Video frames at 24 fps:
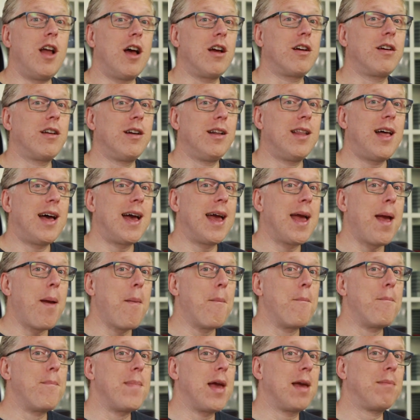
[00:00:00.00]
Not gonna lie,
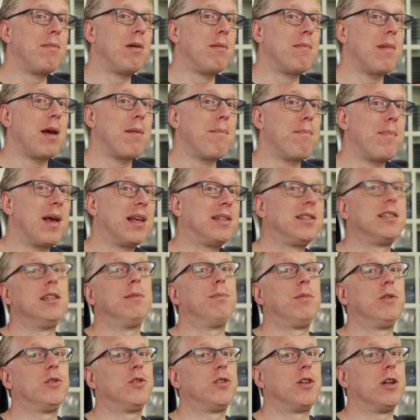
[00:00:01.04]
maybe my best
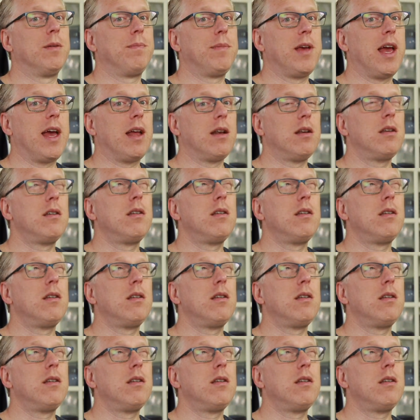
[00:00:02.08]
simple syrup yet.